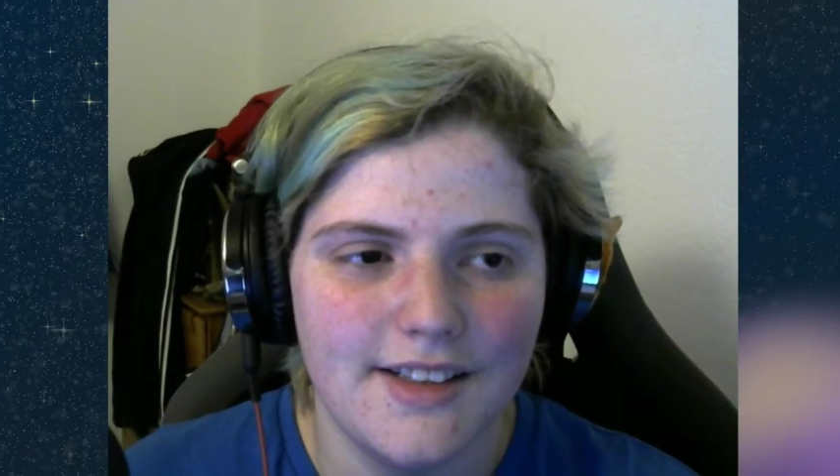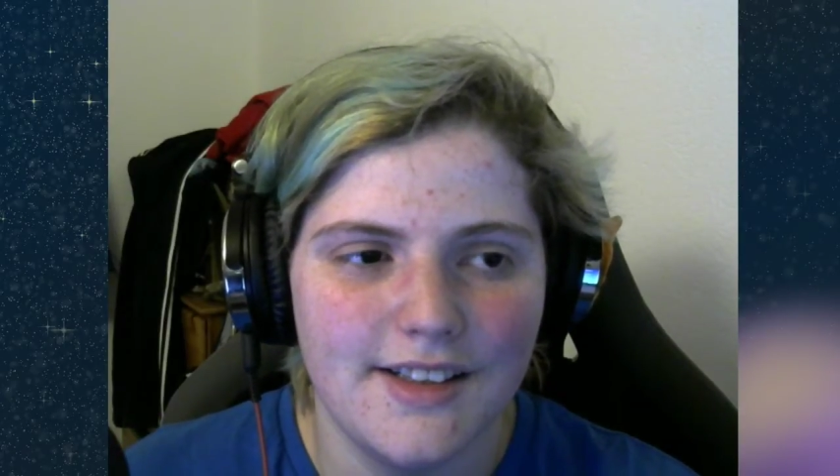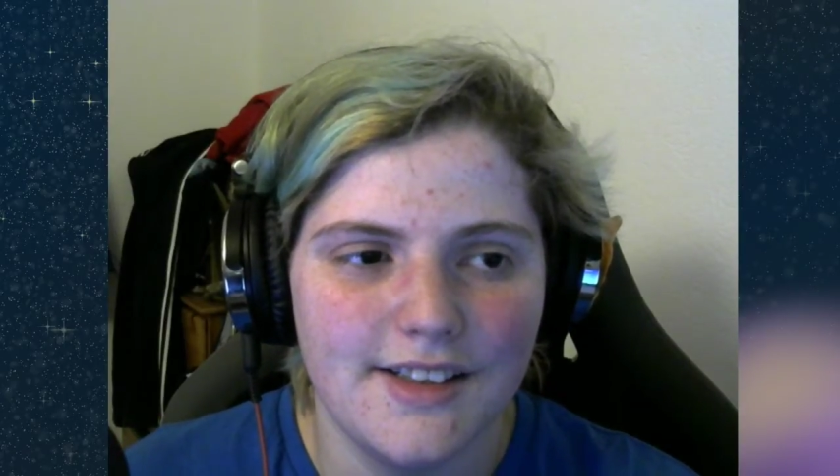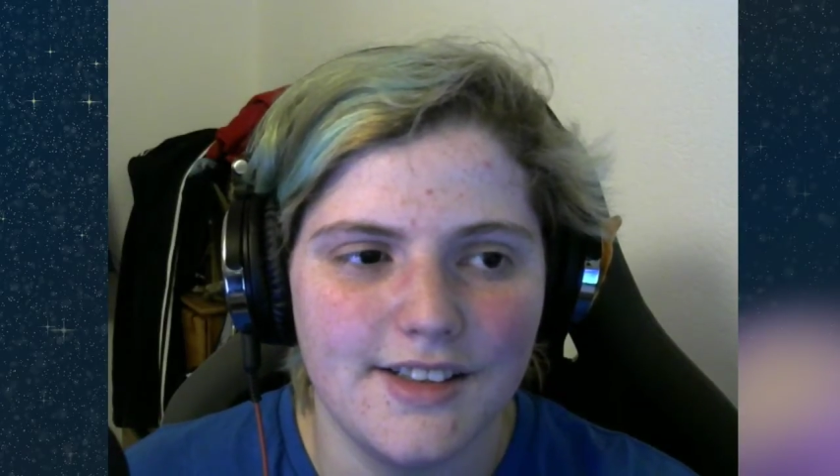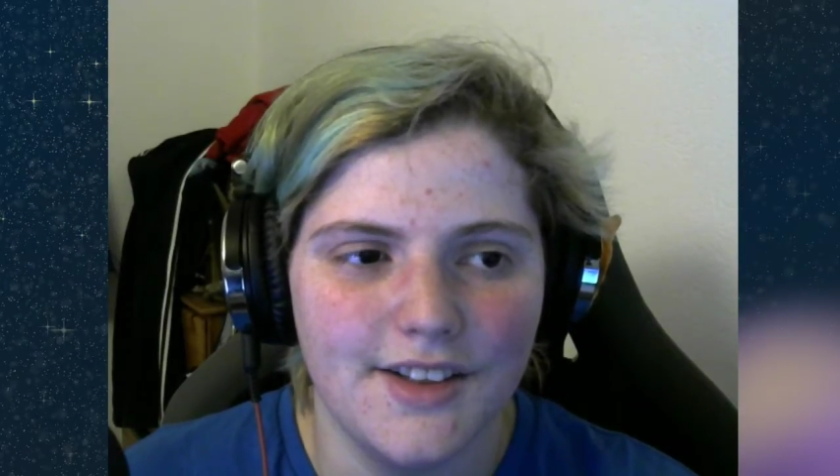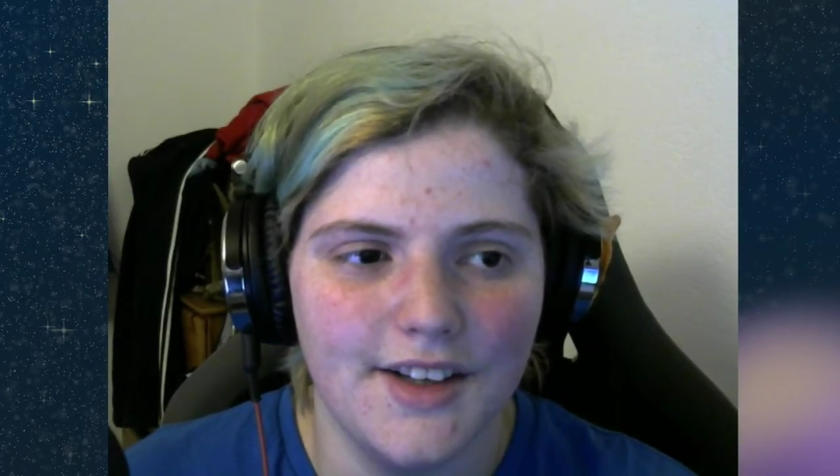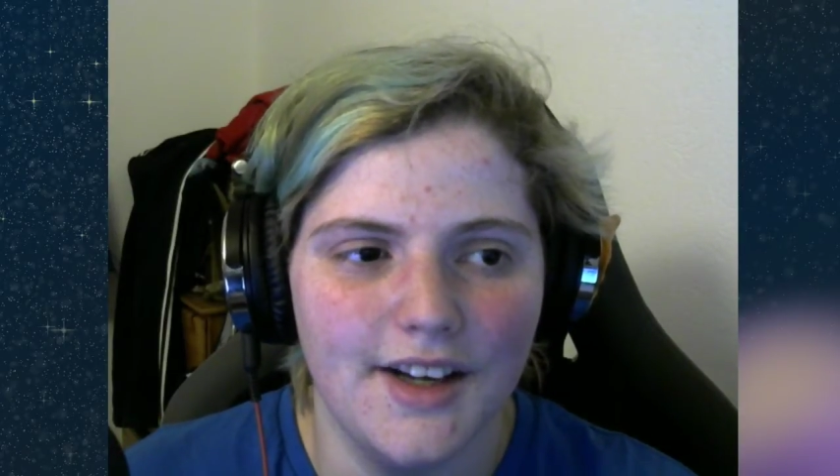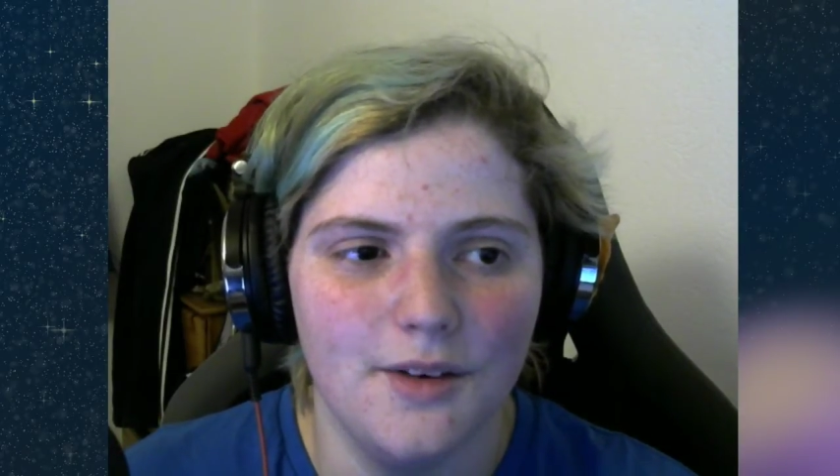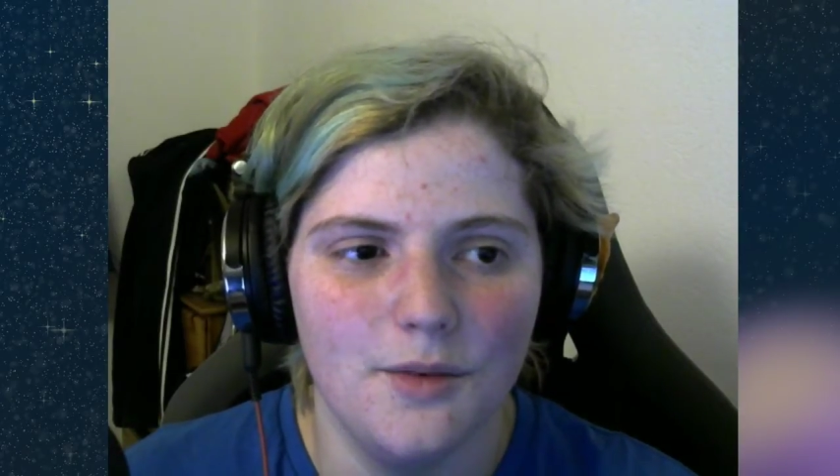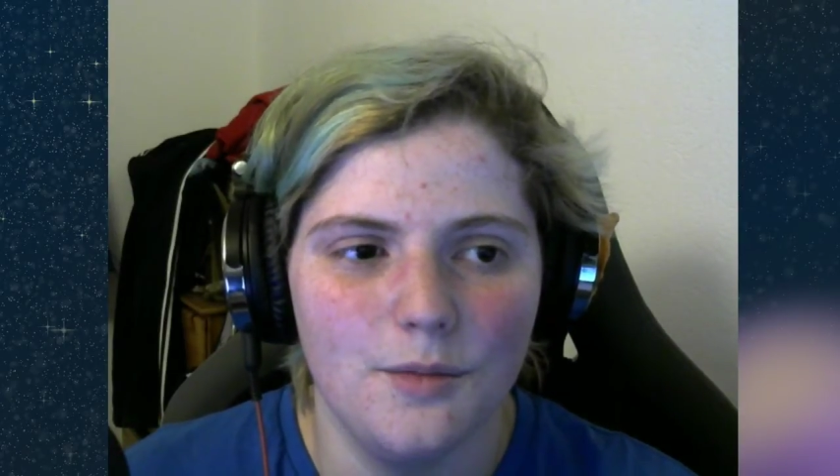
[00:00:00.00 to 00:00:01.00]
So yeah,
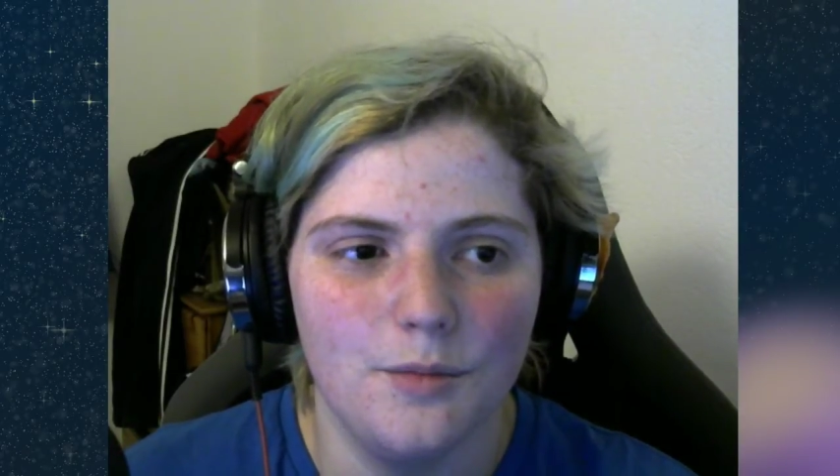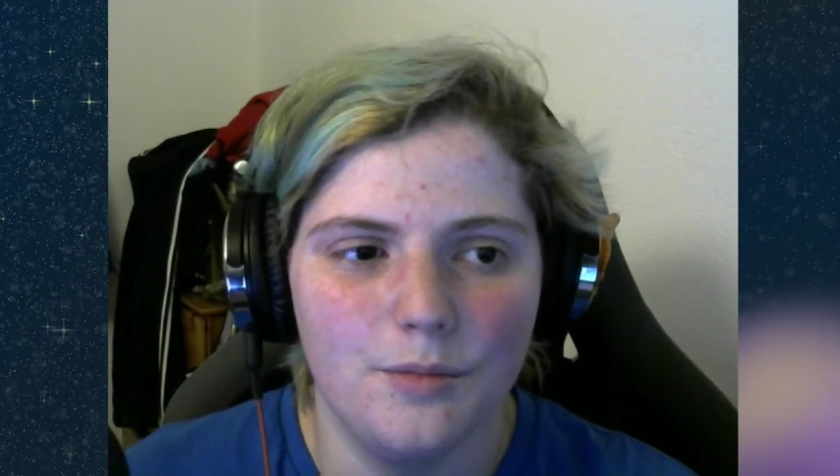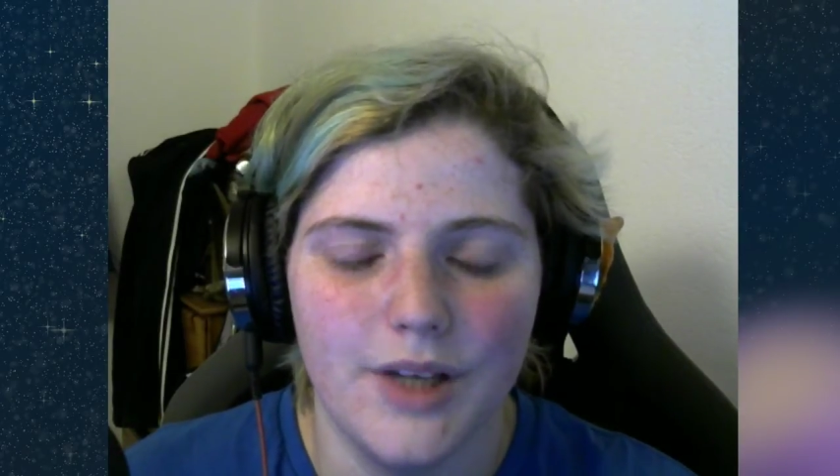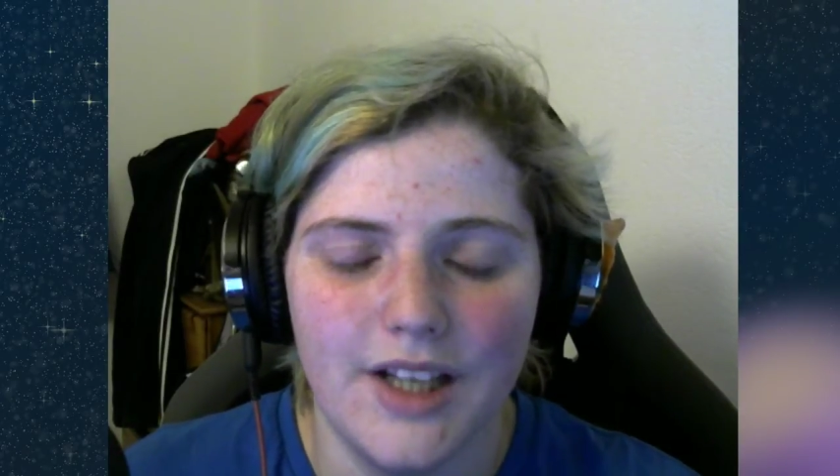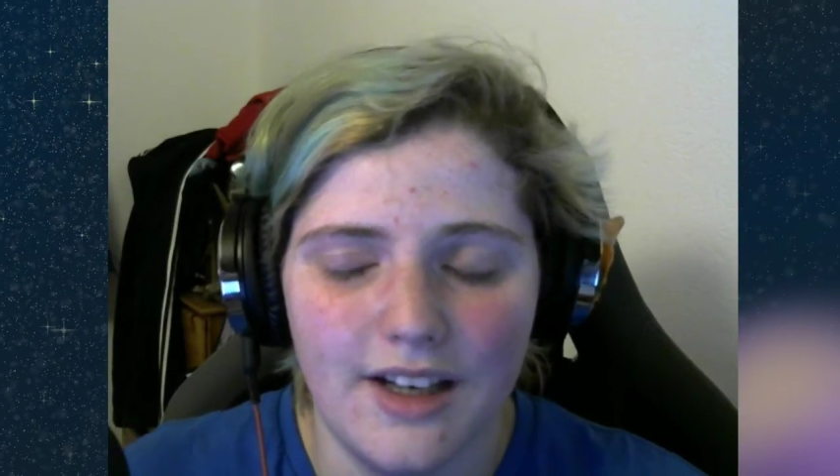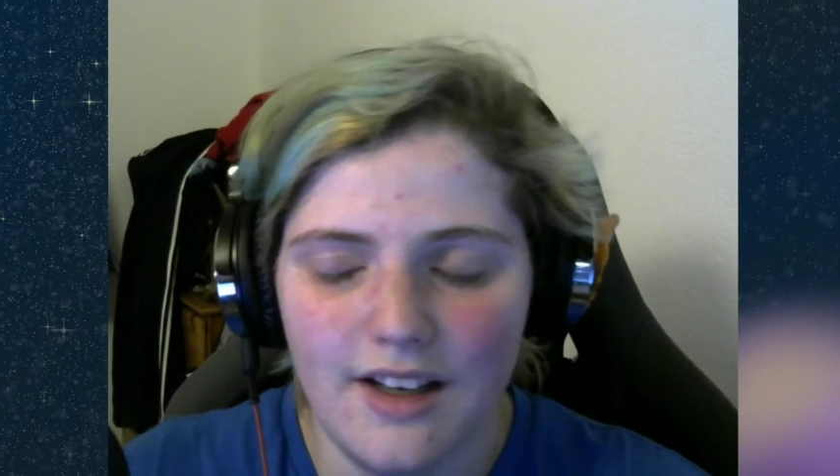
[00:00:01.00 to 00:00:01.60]
but